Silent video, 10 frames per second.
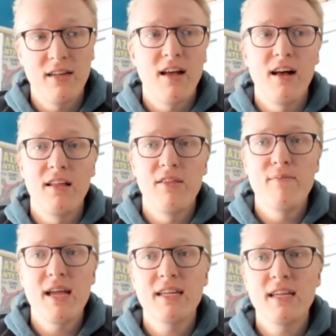The
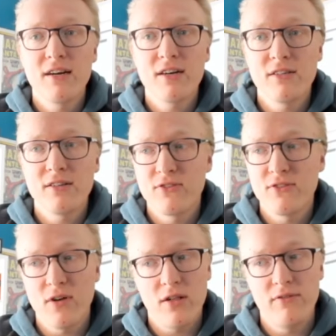main characters
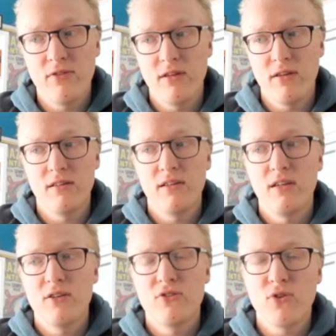of all of the
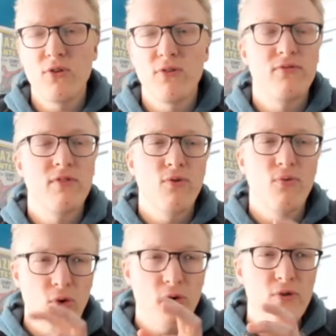sort of
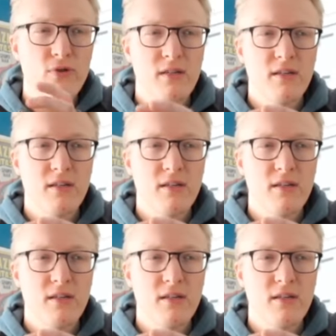world